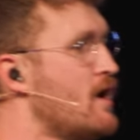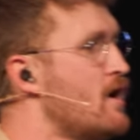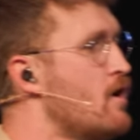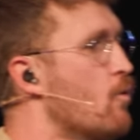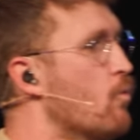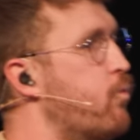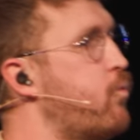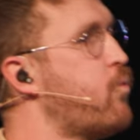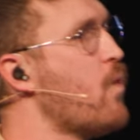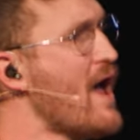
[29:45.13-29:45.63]

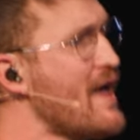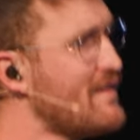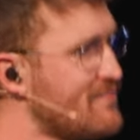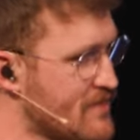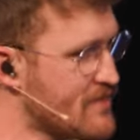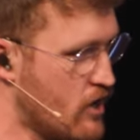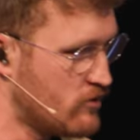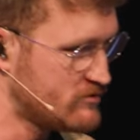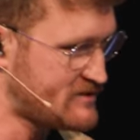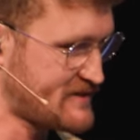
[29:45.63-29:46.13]
when
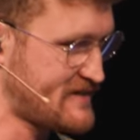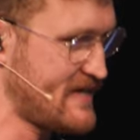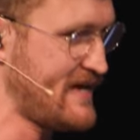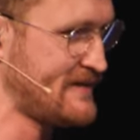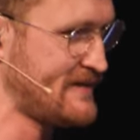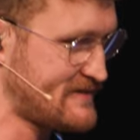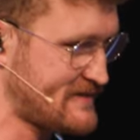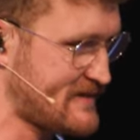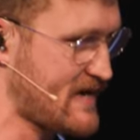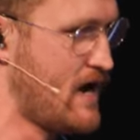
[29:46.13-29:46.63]
those
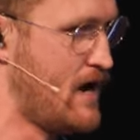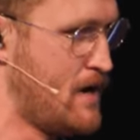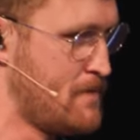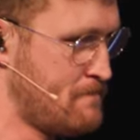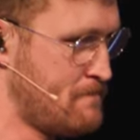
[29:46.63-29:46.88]
things come.